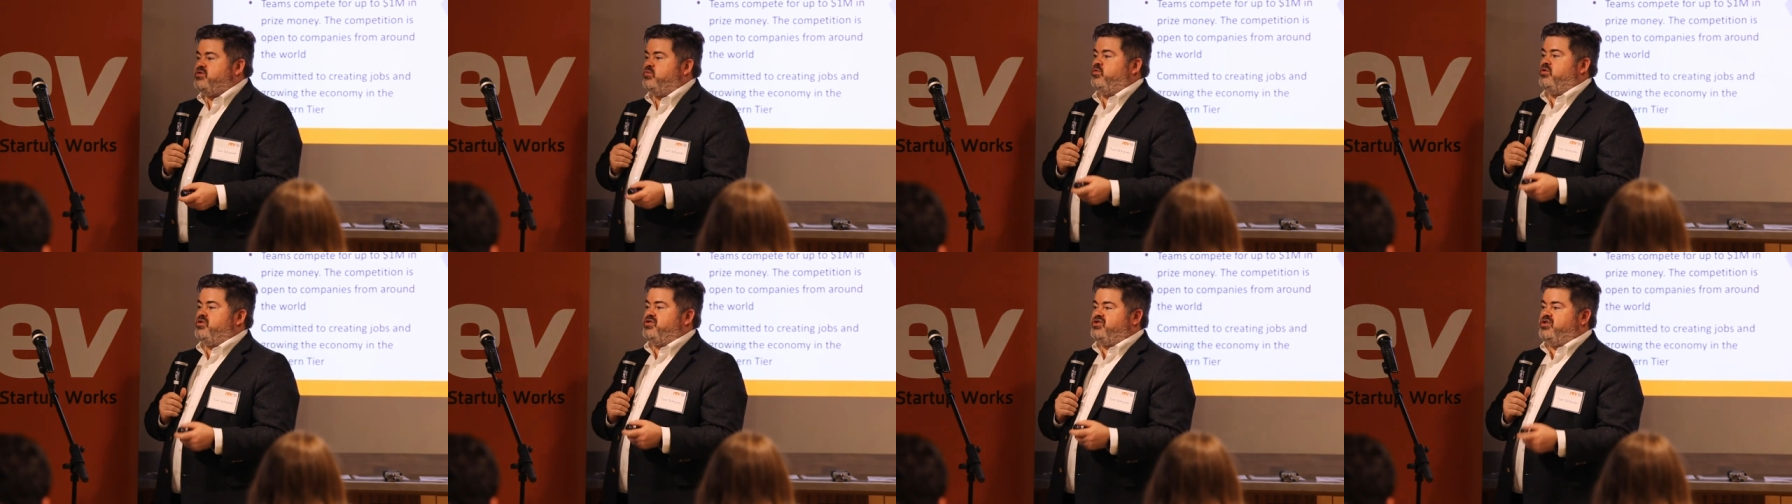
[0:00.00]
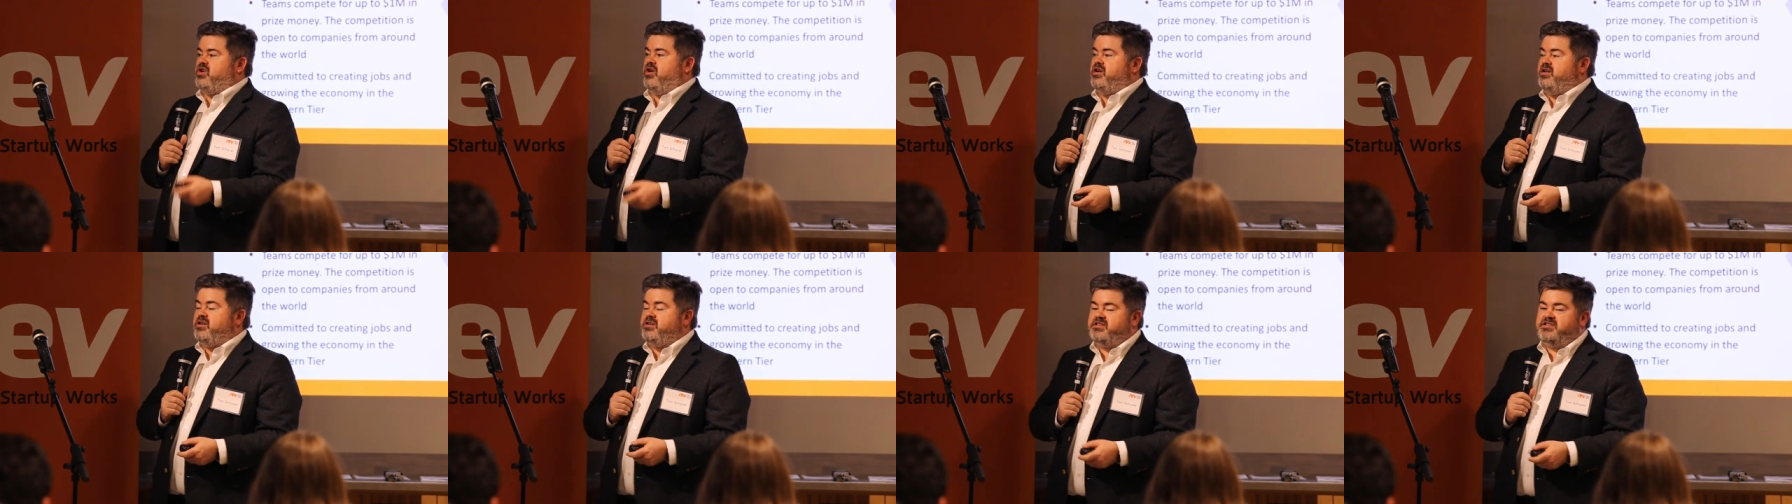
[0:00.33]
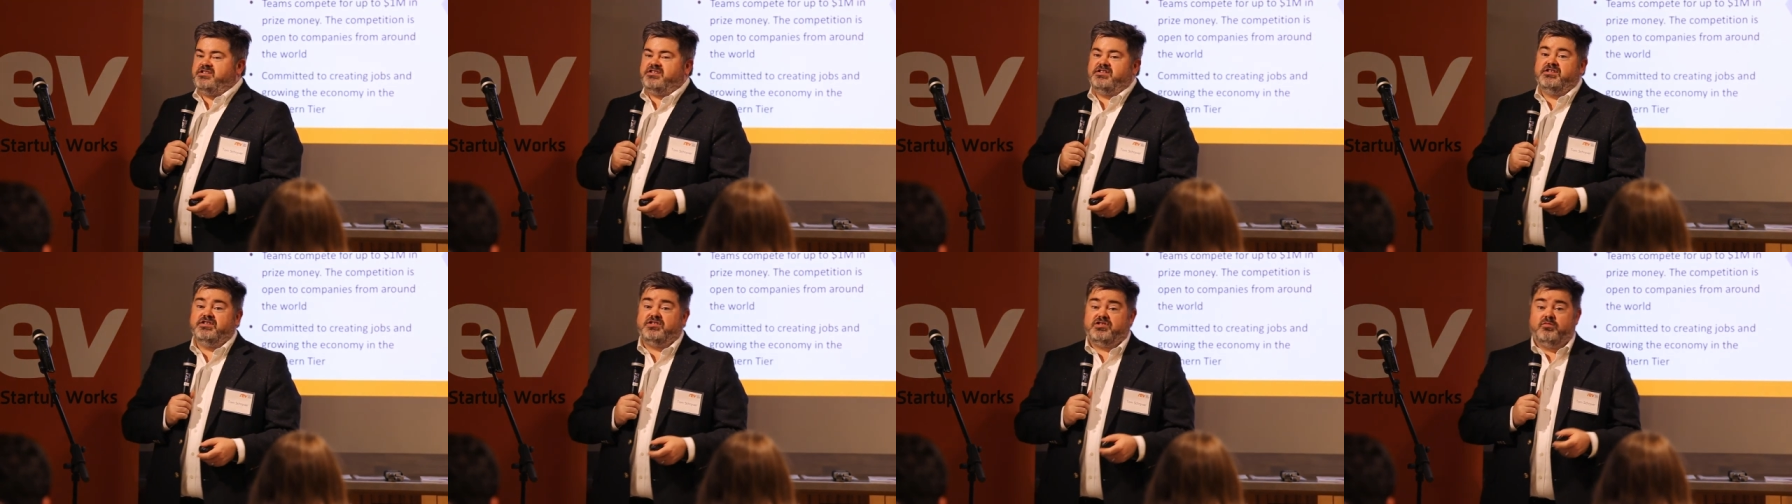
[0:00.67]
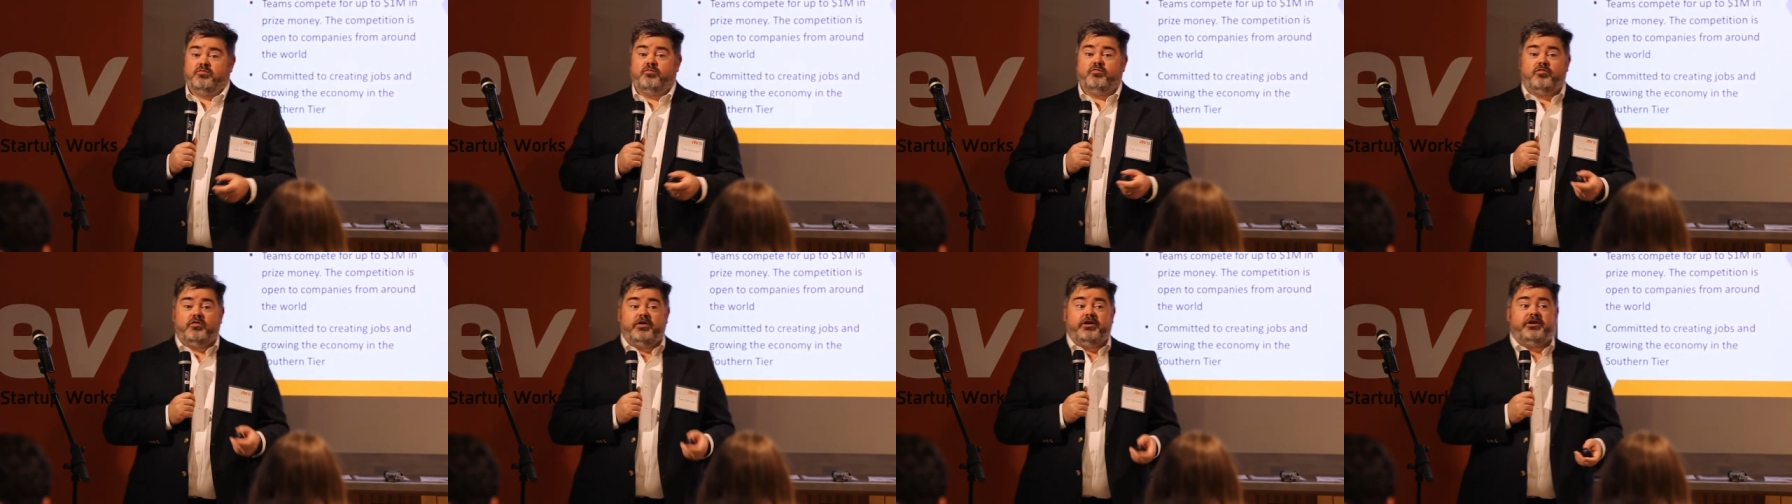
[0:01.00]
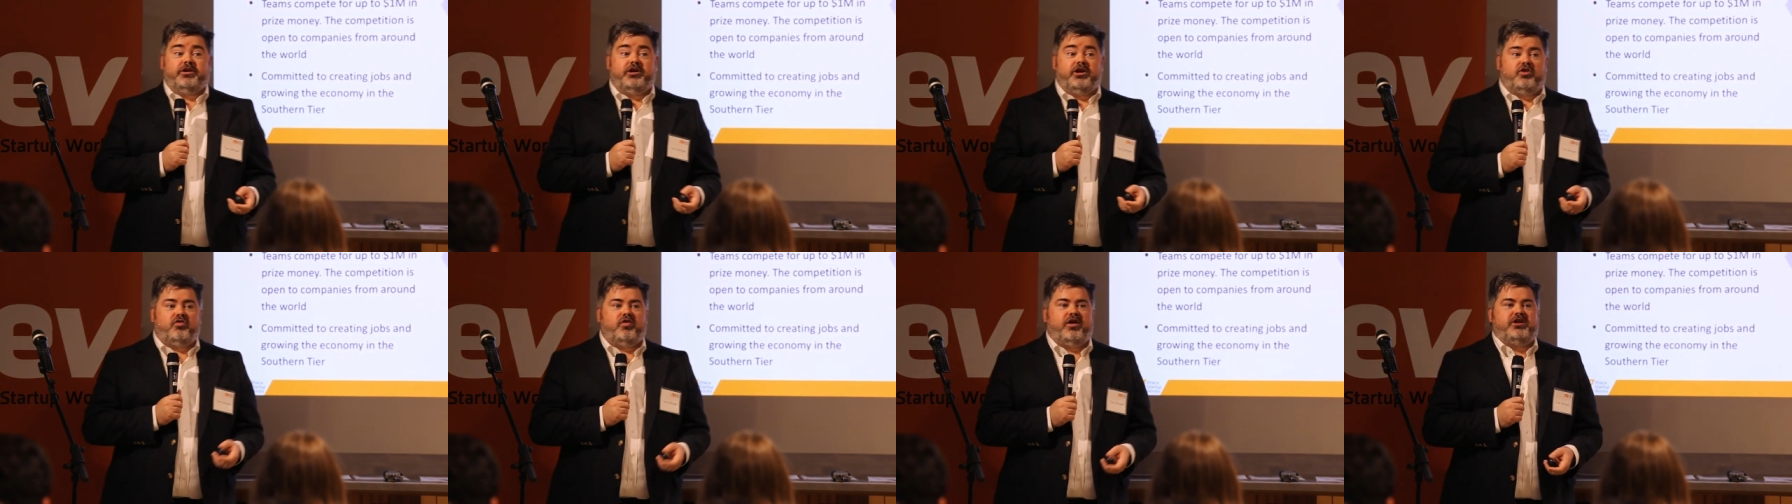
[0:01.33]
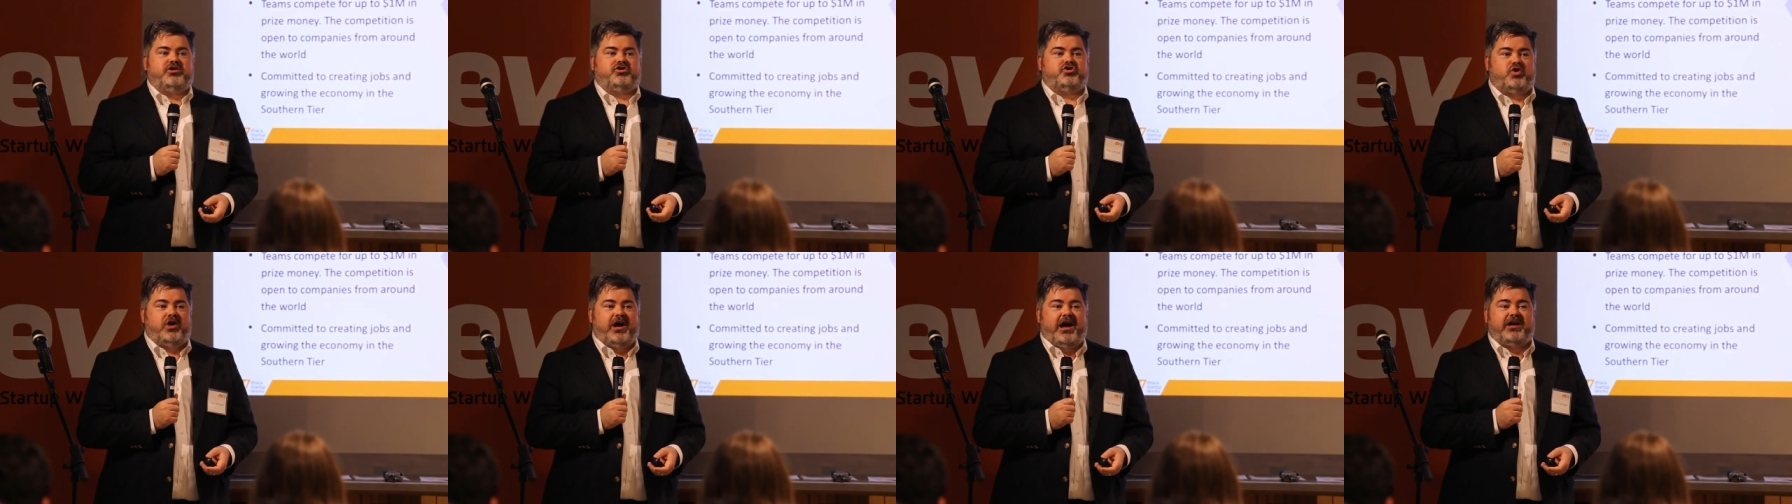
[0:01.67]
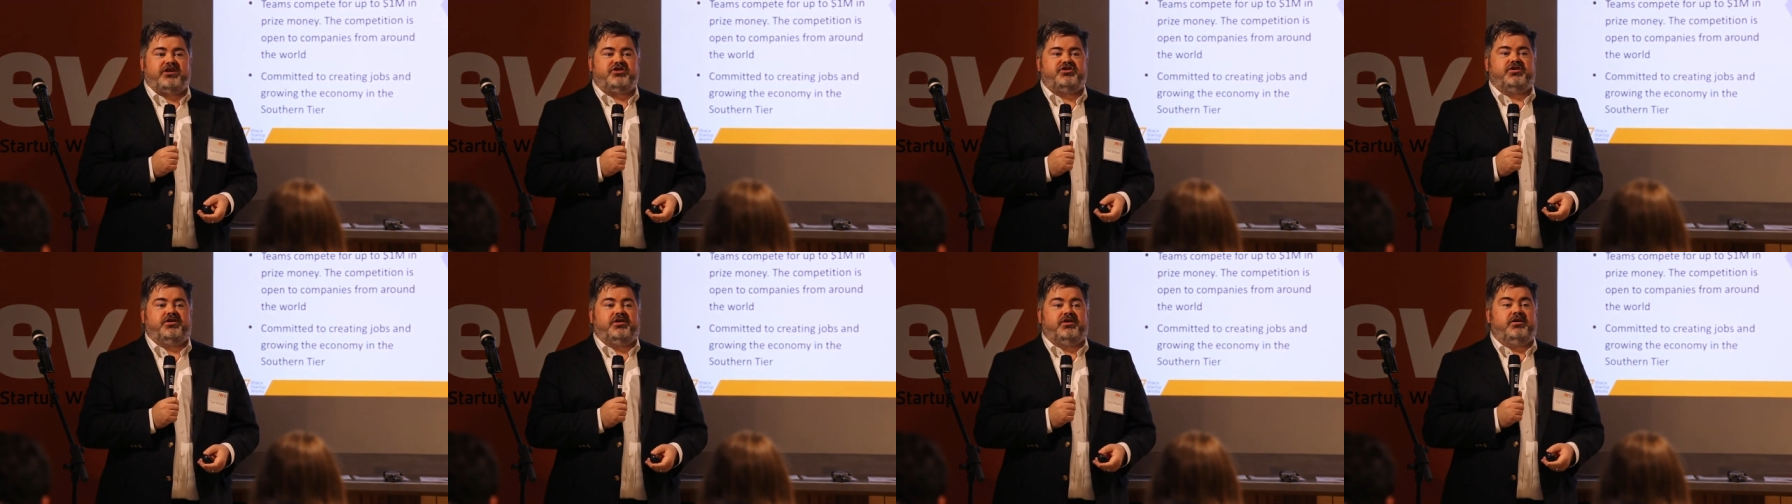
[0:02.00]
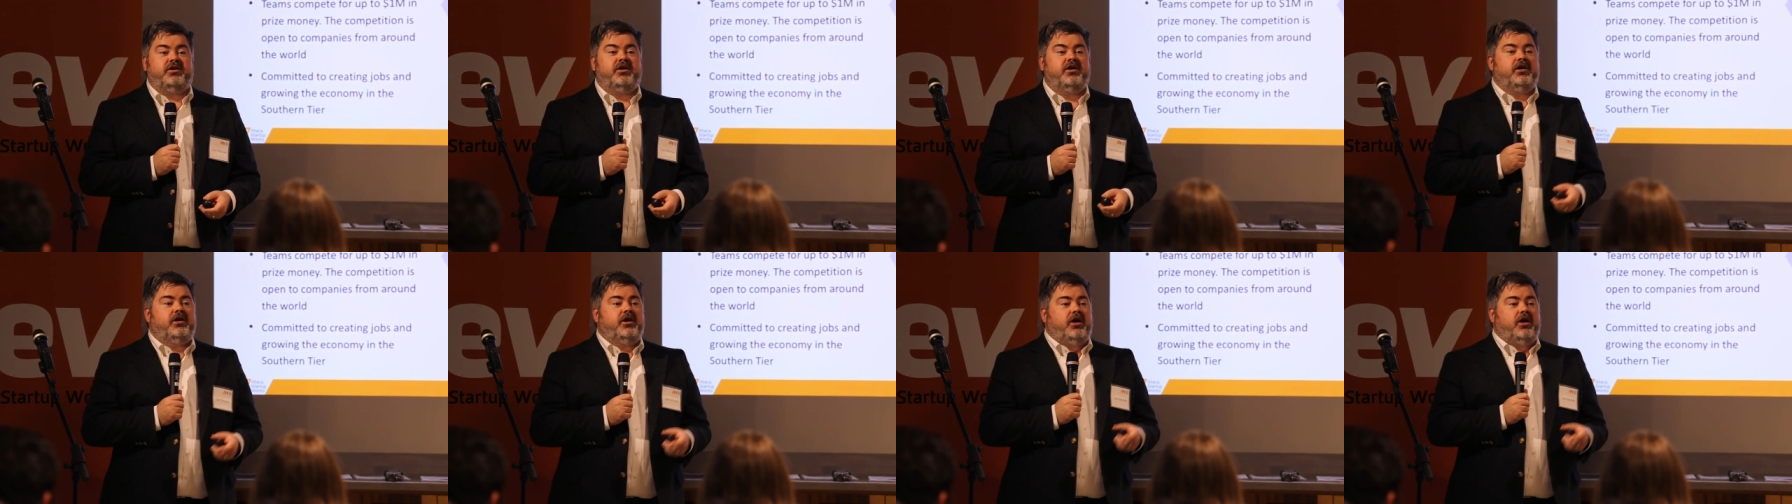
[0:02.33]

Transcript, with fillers: And we're starting to see some really great traction